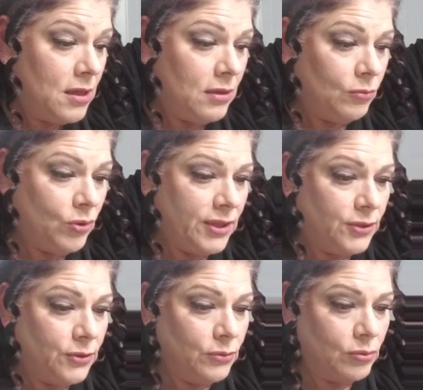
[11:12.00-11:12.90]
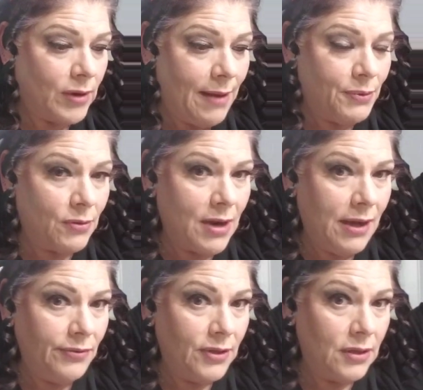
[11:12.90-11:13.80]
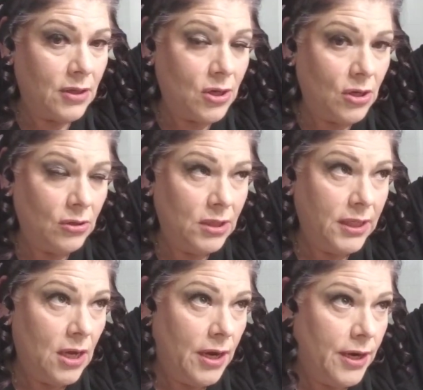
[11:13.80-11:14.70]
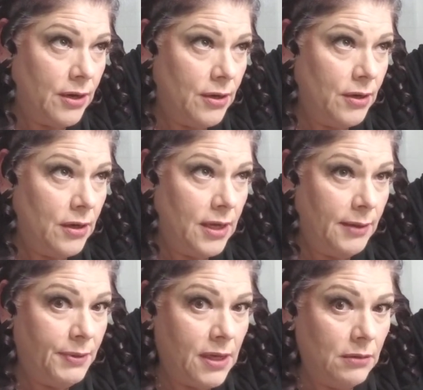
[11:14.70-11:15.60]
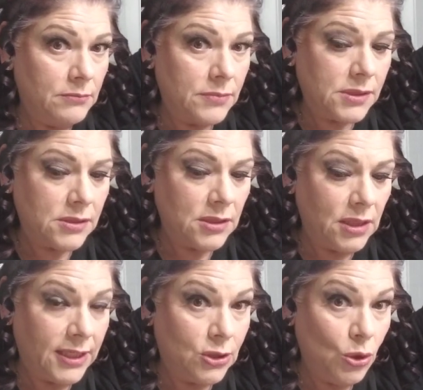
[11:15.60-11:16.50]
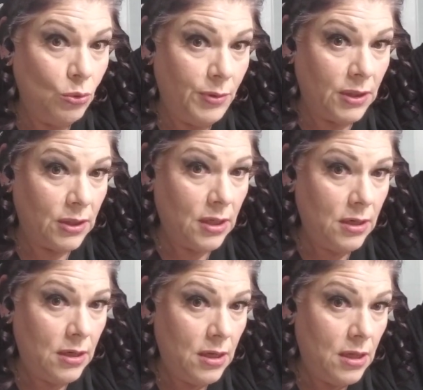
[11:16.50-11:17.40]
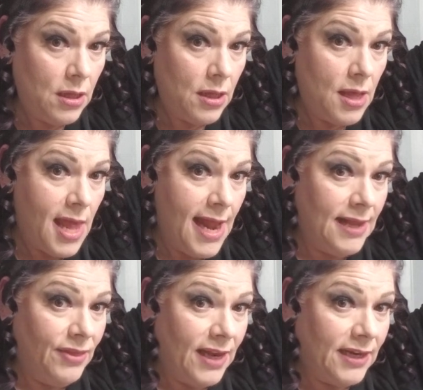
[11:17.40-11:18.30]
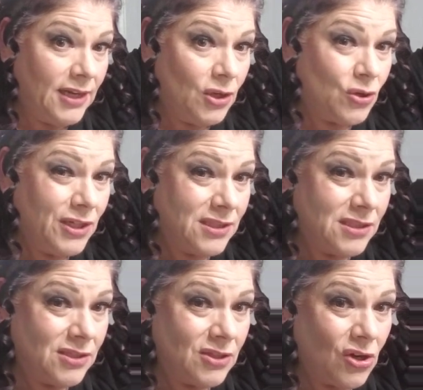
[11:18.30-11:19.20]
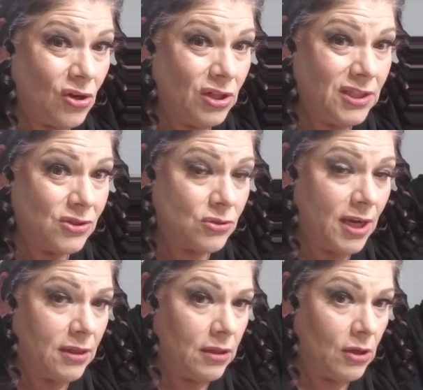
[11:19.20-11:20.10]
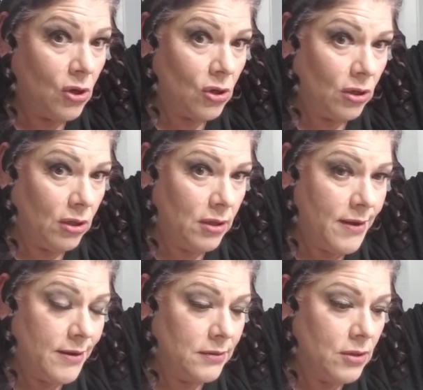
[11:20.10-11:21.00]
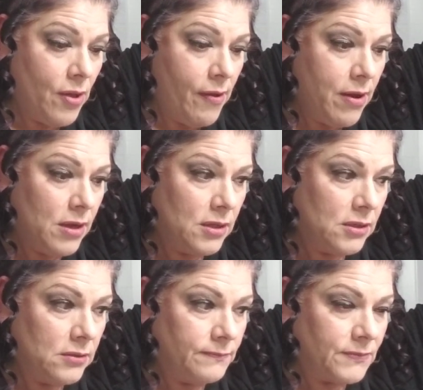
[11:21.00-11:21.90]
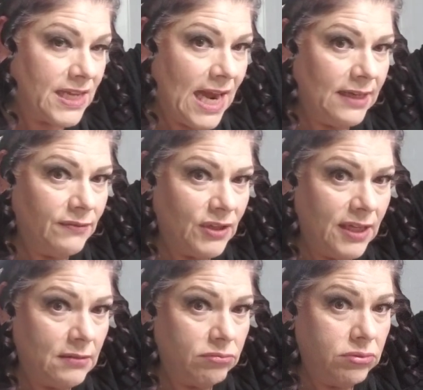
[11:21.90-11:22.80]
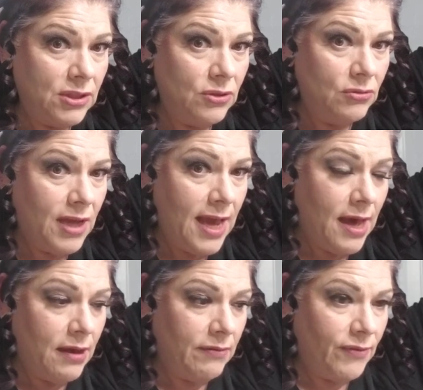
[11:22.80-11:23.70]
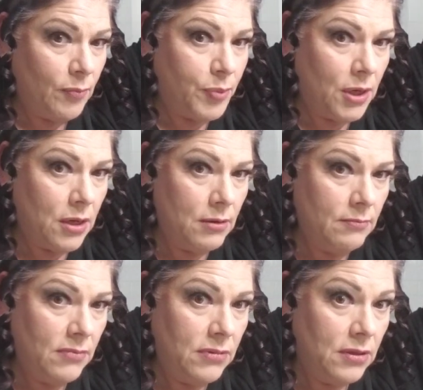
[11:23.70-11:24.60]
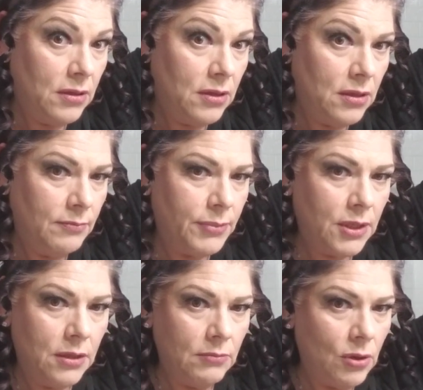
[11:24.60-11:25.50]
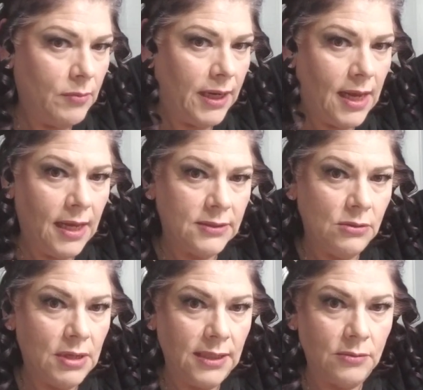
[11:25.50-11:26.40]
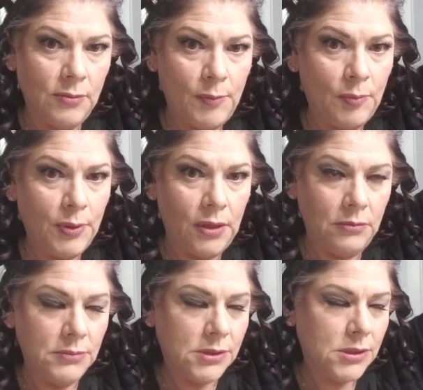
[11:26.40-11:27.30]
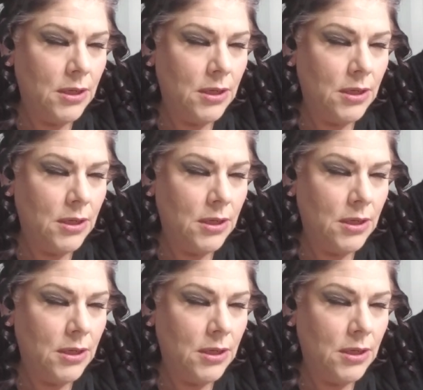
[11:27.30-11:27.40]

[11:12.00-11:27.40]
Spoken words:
When you wrap it around the curling iron, it becomes like tubular, and then it increases the curling strength of the curl. Kind of like when you have a perm. Perm, oh my God, do you guys remember perms?